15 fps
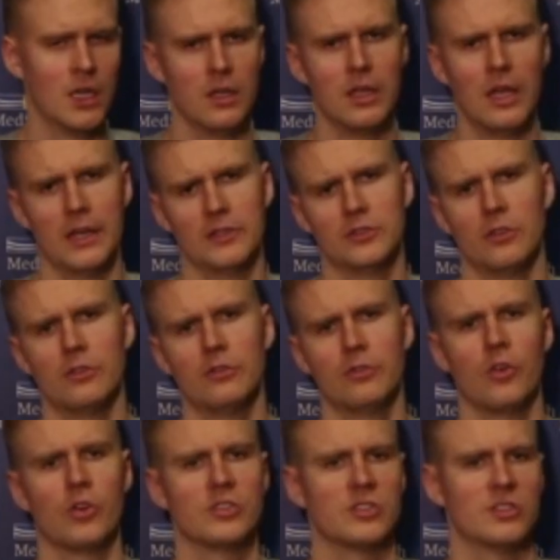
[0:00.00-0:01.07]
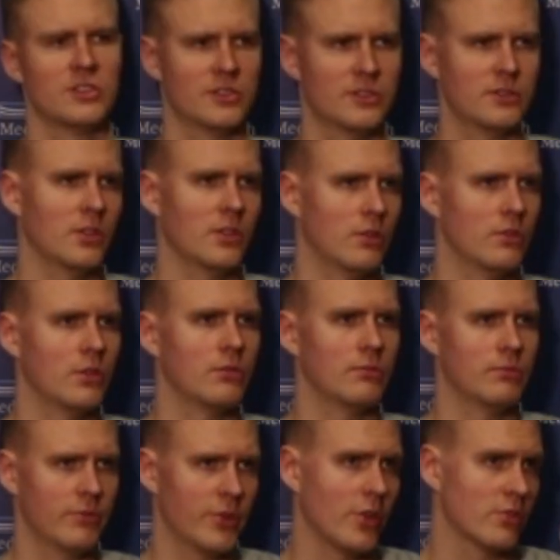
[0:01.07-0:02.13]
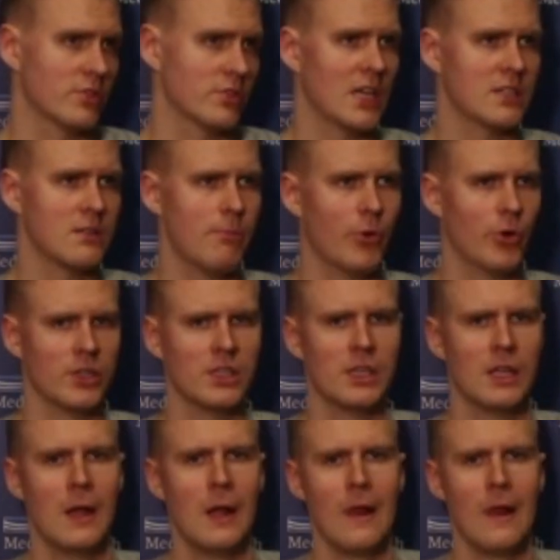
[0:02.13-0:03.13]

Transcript: Yeah, so of course it's, you know, for those guys important.